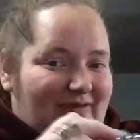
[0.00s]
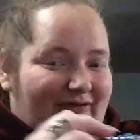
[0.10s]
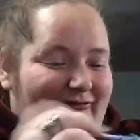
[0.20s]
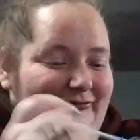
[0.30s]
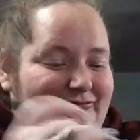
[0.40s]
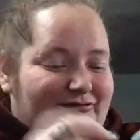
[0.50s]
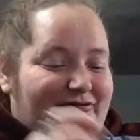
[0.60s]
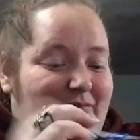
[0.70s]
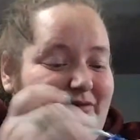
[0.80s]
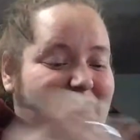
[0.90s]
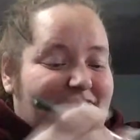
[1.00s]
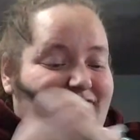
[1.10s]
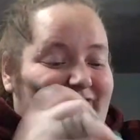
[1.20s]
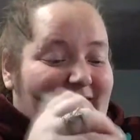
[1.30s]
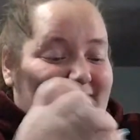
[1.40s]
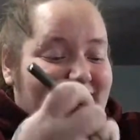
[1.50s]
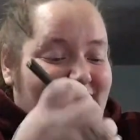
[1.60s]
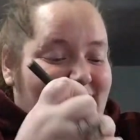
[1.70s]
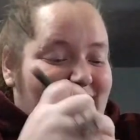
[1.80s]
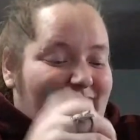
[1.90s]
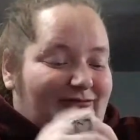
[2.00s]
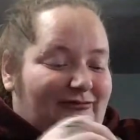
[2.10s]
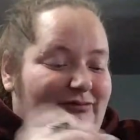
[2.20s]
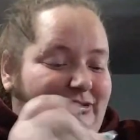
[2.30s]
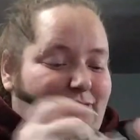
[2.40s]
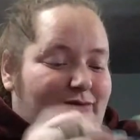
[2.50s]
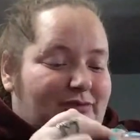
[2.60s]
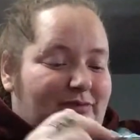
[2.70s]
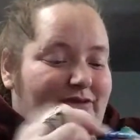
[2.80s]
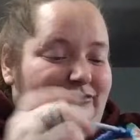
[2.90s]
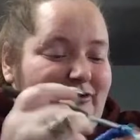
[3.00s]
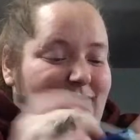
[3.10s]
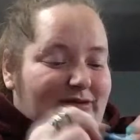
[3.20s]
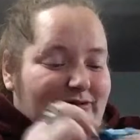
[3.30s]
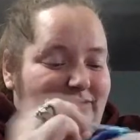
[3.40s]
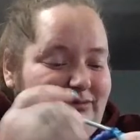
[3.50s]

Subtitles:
So it's completely flat. So I'm like, well, maybe it's time to.